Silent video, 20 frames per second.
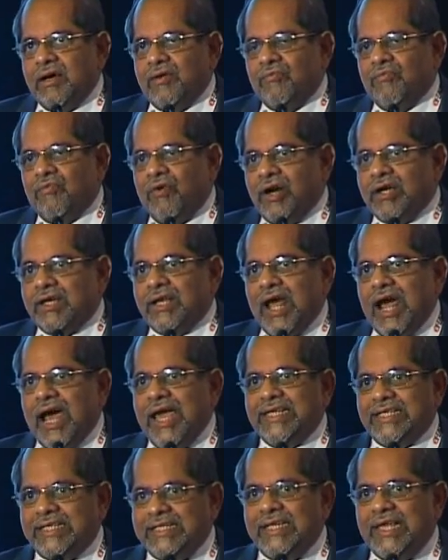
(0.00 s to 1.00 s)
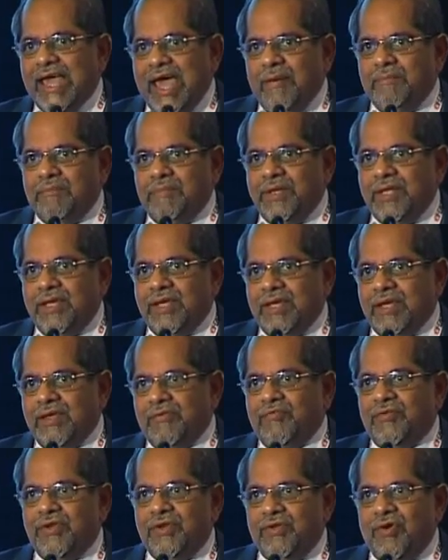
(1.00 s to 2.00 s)
What I see happening,
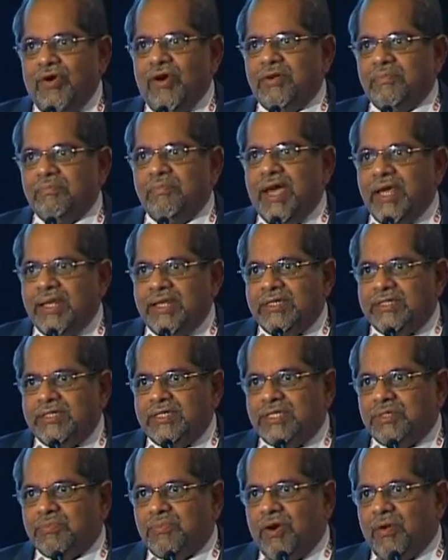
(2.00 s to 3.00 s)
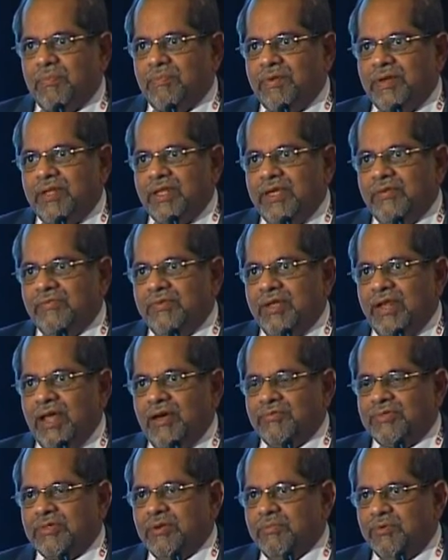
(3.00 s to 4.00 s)
if we don't manage this properly, we'll
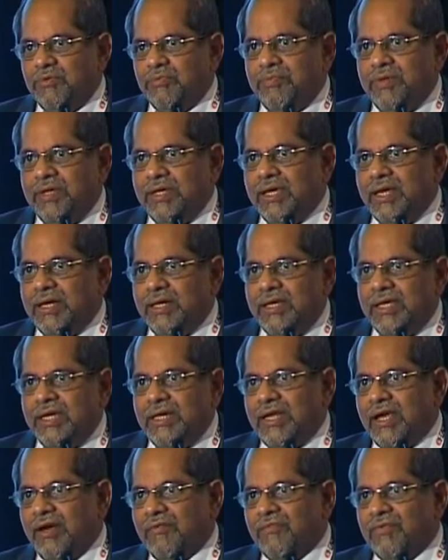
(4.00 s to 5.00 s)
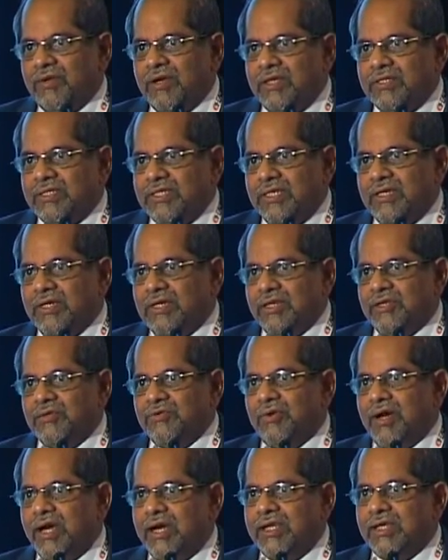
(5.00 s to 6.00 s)
have some duplicate data for a single
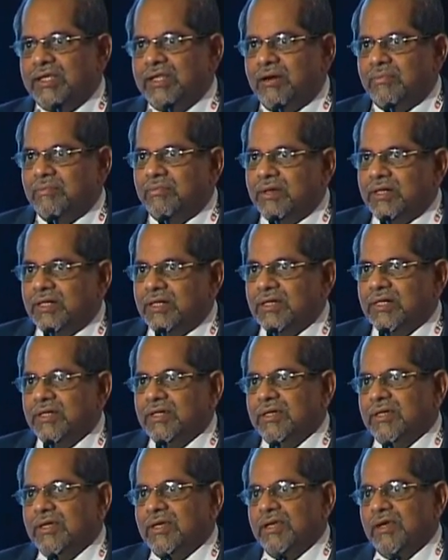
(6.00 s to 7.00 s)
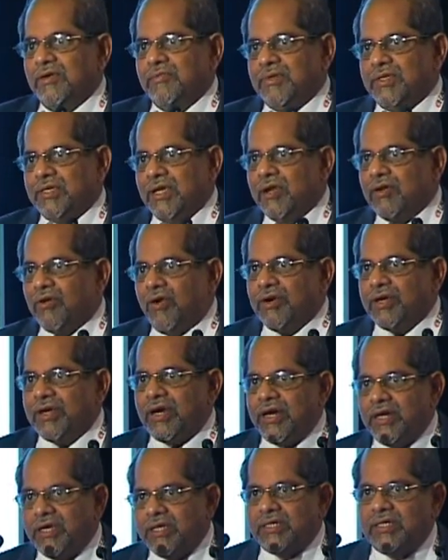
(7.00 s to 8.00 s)
UID number, which are
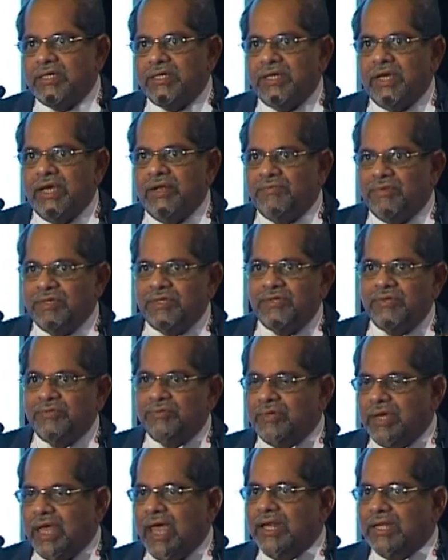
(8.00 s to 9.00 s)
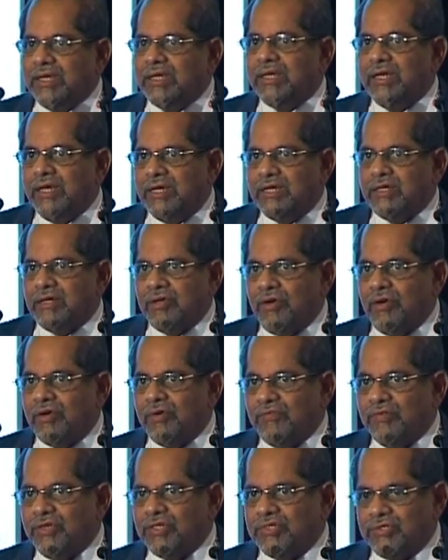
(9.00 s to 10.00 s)
contradictory and which can create a lot
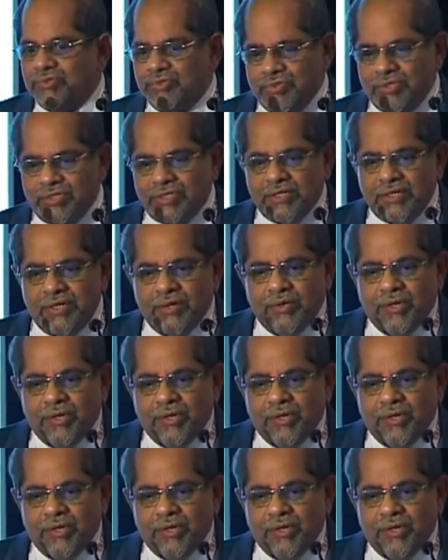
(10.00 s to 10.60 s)
of issues.